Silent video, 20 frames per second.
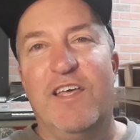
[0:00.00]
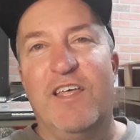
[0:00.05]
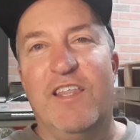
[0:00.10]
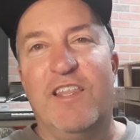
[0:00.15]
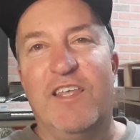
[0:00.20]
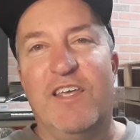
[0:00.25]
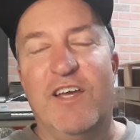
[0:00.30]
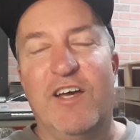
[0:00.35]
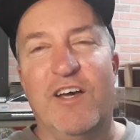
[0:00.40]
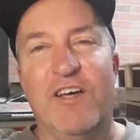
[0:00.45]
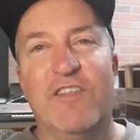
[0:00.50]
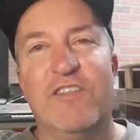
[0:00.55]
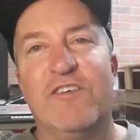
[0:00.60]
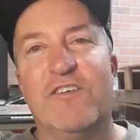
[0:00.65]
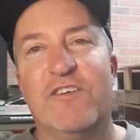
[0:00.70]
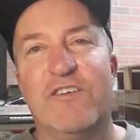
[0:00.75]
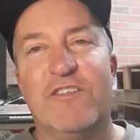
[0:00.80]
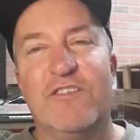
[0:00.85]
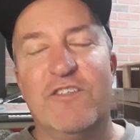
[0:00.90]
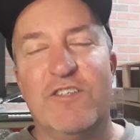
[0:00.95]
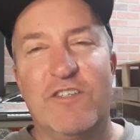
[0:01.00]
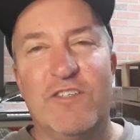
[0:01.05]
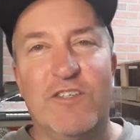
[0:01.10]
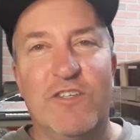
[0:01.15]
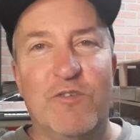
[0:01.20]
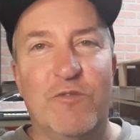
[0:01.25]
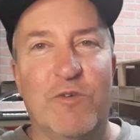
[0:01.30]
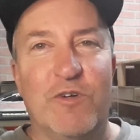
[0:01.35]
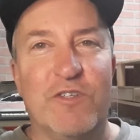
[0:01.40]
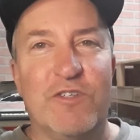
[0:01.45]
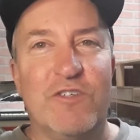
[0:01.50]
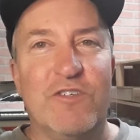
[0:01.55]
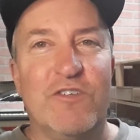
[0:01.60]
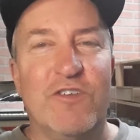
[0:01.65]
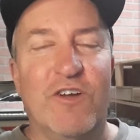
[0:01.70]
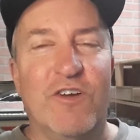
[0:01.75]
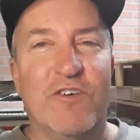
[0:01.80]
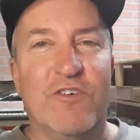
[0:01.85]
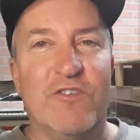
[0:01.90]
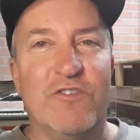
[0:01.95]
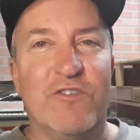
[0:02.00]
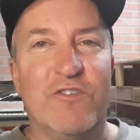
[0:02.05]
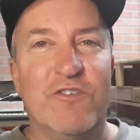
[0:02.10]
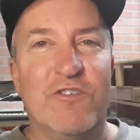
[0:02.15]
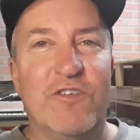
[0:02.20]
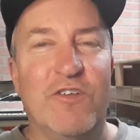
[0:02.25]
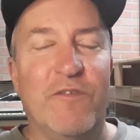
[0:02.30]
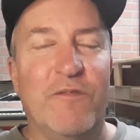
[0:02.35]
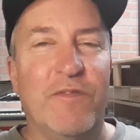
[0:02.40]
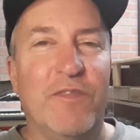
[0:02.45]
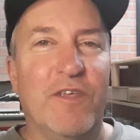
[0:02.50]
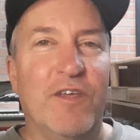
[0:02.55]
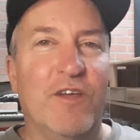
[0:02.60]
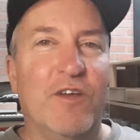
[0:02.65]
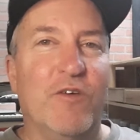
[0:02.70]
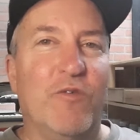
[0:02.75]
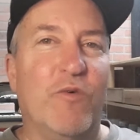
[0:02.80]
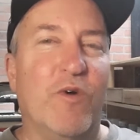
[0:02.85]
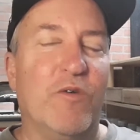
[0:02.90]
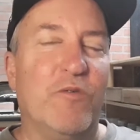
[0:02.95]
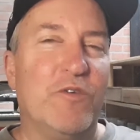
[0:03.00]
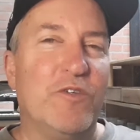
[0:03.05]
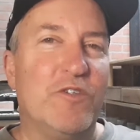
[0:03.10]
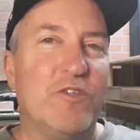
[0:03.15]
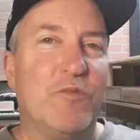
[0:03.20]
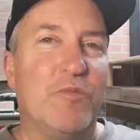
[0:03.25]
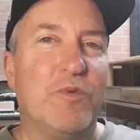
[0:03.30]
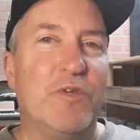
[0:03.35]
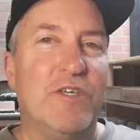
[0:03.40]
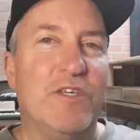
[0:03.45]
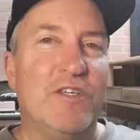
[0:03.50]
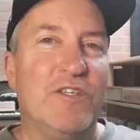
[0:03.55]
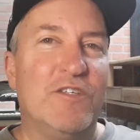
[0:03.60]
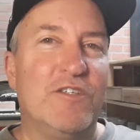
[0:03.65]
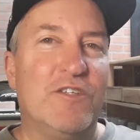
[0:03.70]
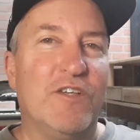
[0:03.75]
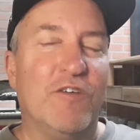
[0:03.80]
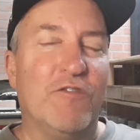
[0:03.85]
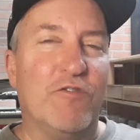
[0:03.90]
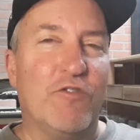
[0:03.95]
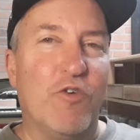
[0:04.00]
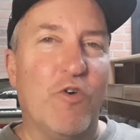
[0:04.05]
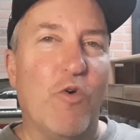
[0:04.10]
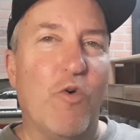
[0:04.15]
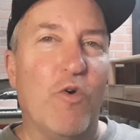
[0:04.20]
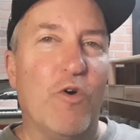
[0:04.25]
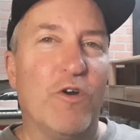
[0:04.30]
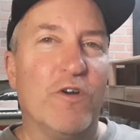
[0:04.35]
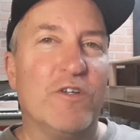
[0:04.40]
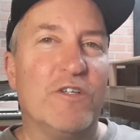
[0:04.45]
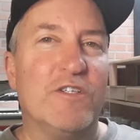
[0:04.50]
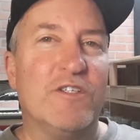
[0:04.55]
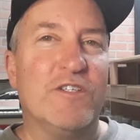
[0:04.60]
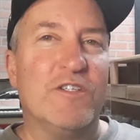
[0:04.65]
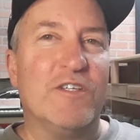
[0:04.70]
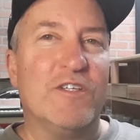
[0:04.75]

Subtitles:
The other 61 stones, one was a piece of quartz